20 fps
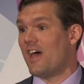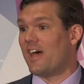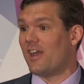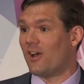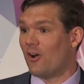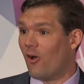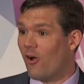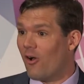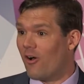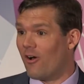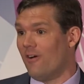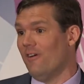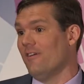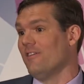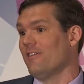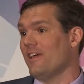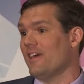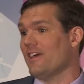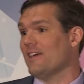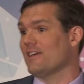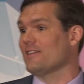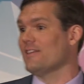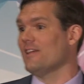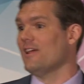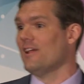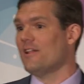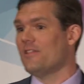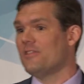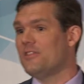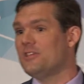that at all. Like,
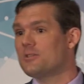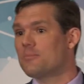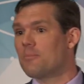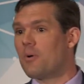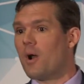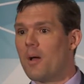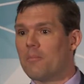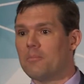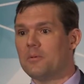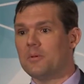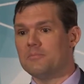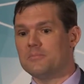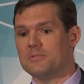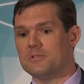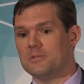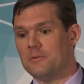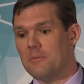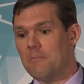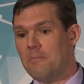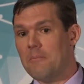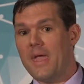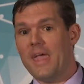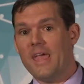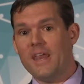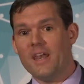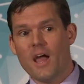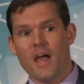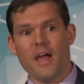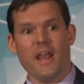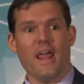these problems may
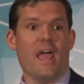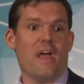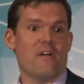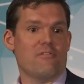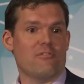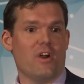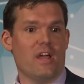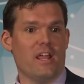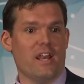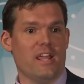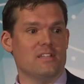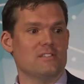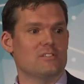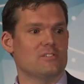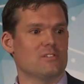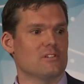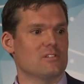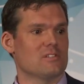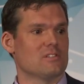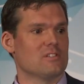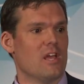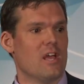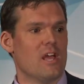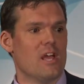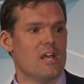not have right answers.